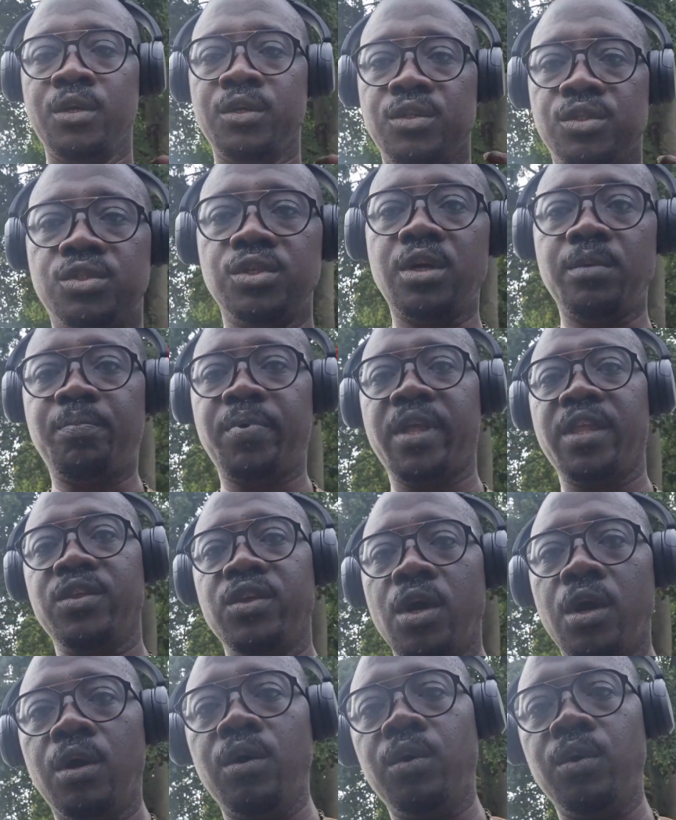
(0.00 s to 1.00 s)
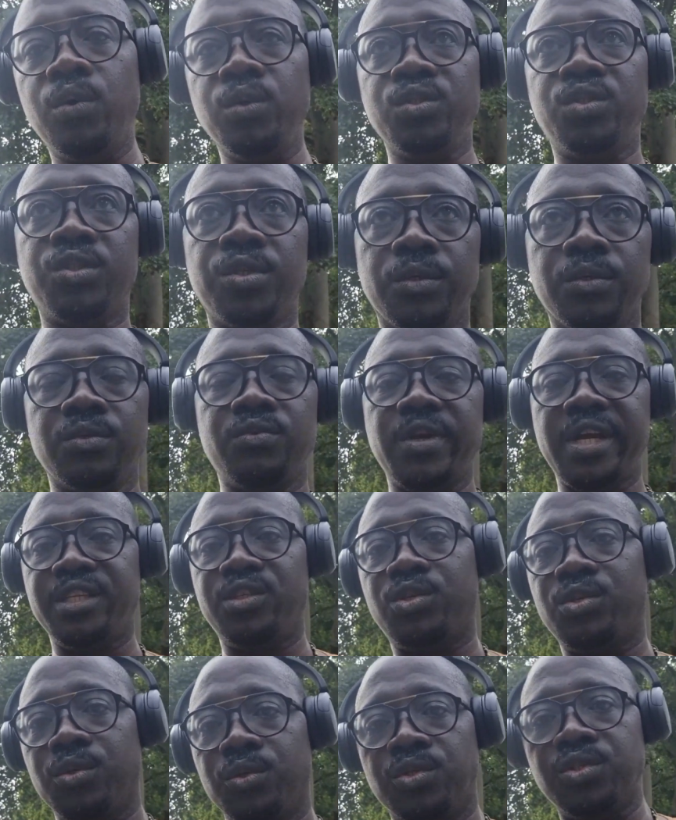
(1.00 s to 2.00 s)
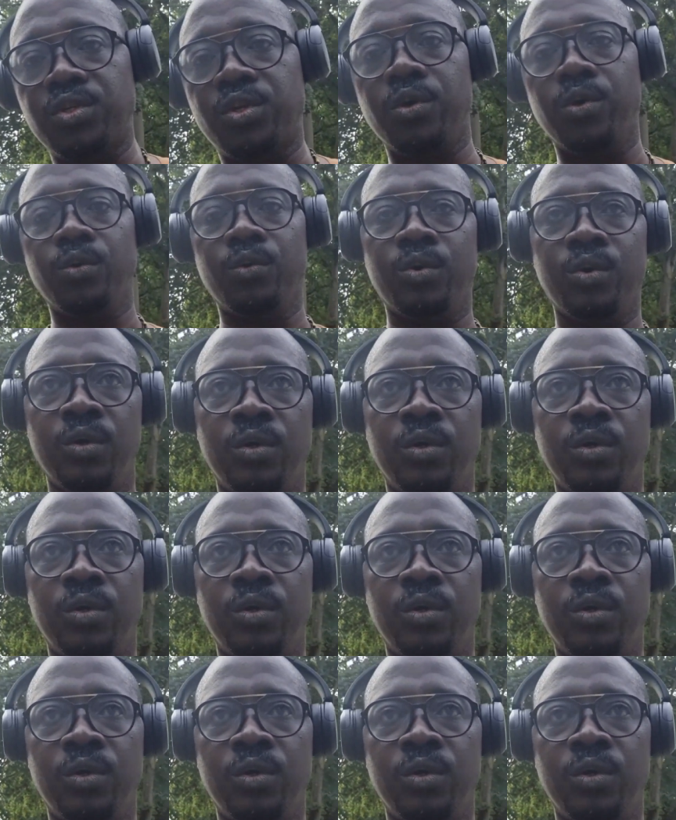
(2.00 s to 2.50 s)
dropping your own children to school?